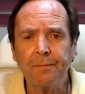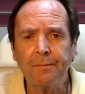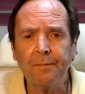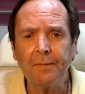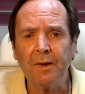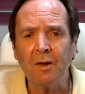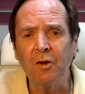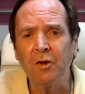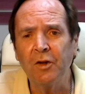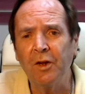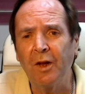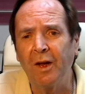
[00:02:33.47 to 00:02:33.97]

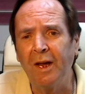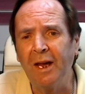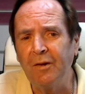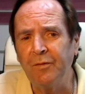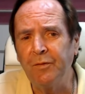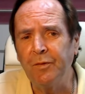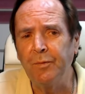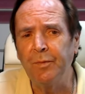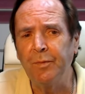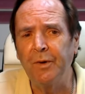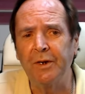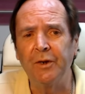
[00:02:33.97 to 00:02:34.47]
Now,
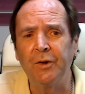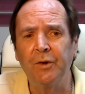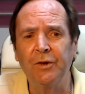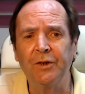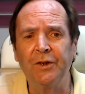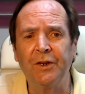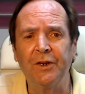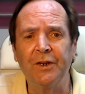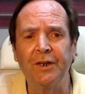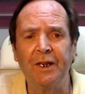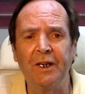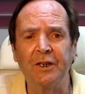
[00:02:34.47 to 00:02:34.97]
everybody who
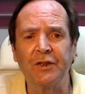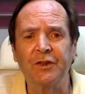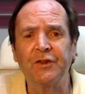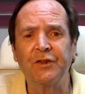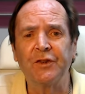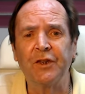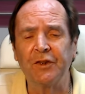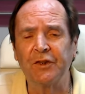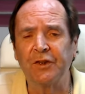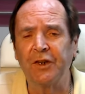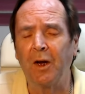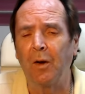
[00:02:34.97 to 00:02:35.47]
donates
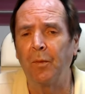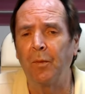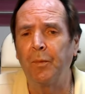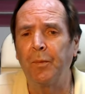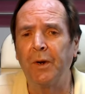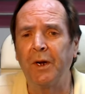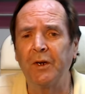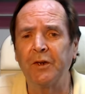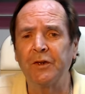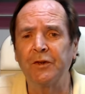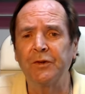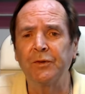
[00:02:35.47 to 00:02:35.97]
does get a
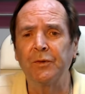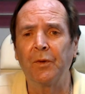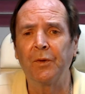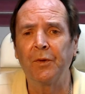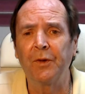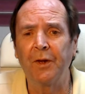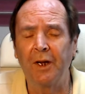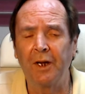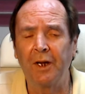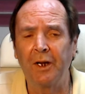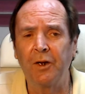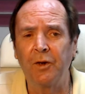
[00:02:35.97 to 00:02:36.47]
personal
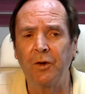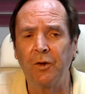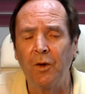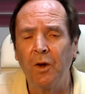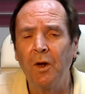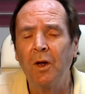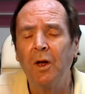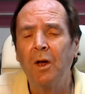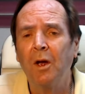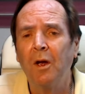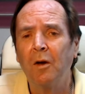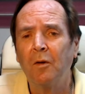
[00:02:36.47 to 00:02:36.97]
thank you
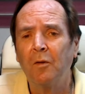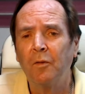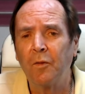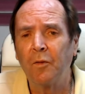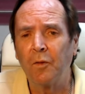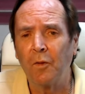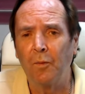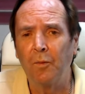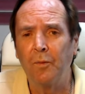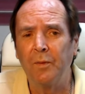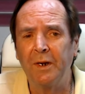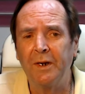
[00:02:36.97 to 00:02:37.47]

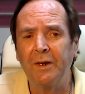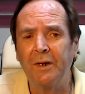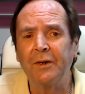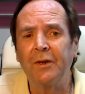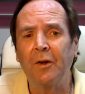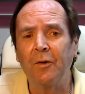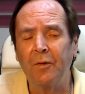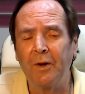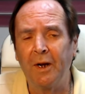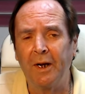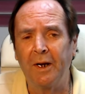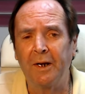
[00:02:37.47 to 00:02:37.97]
from me
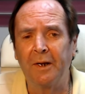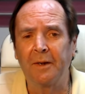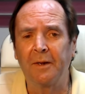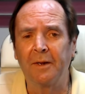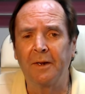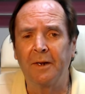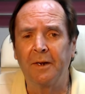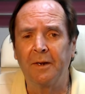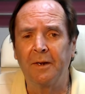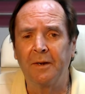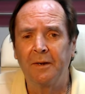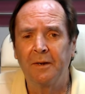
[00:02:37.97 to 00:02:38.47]

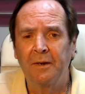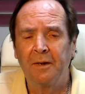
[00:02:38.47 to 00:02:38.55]
directly.